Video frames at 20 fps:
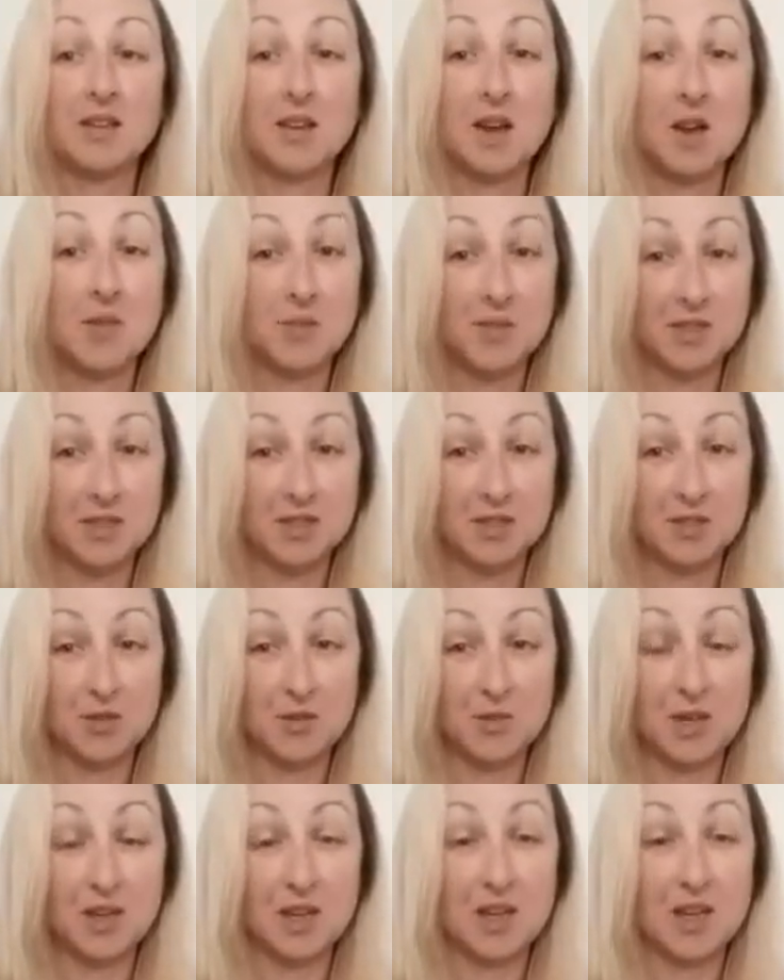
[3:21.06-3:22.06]

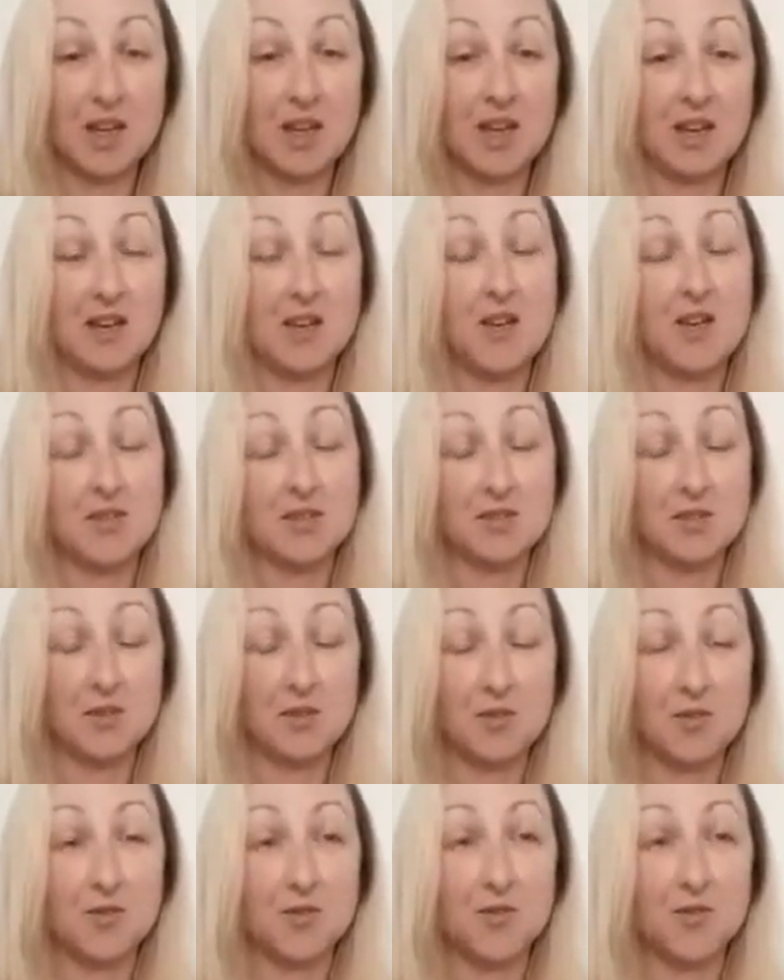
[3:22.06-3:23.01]
time-consuming, and also